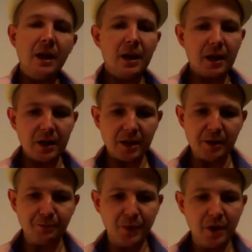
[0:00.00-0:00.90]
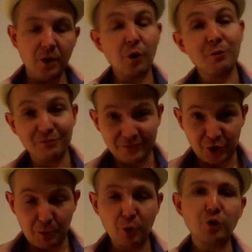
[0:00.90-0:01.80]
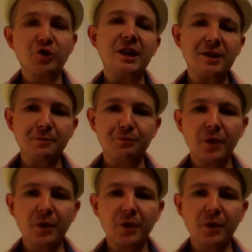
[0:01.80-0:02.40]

Like I said, or Jim Rohn said,